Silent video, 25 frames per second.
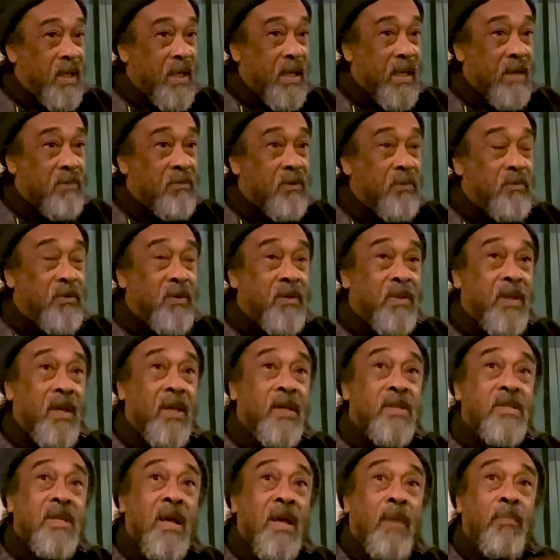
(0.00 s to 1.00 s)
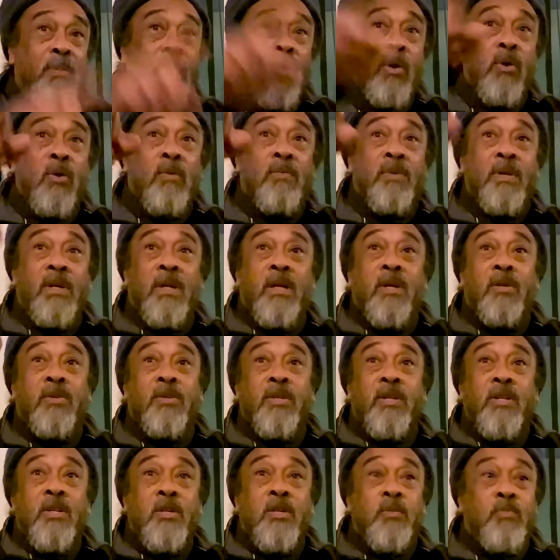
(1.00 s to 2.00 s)
Even if you think it's happening over there
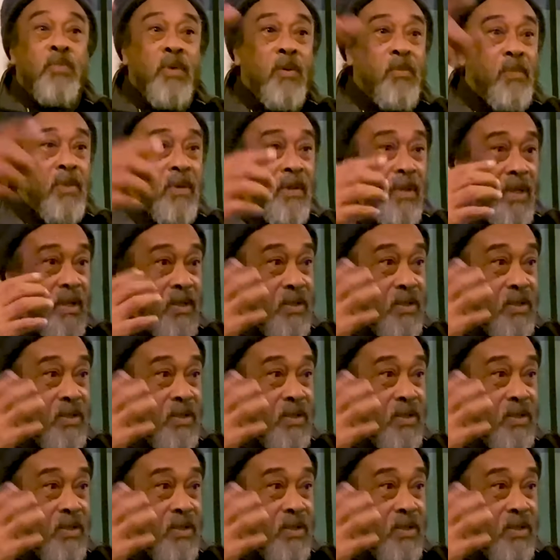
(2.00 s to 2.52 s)
to these people,